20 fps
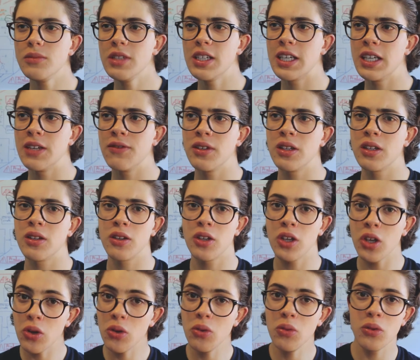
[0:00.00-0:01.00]
letting
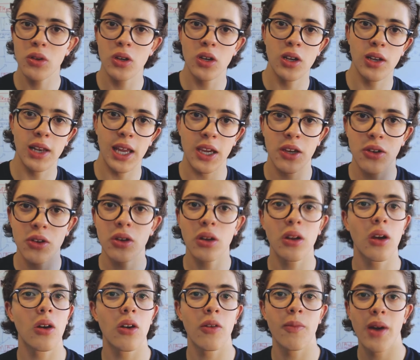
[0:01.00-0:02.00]
you
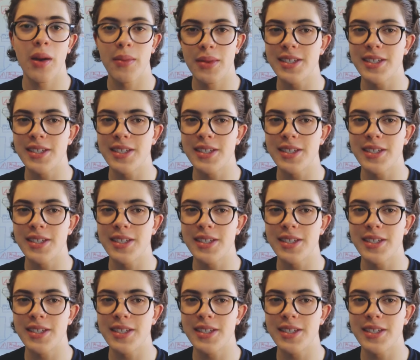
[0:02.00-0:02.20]
know of my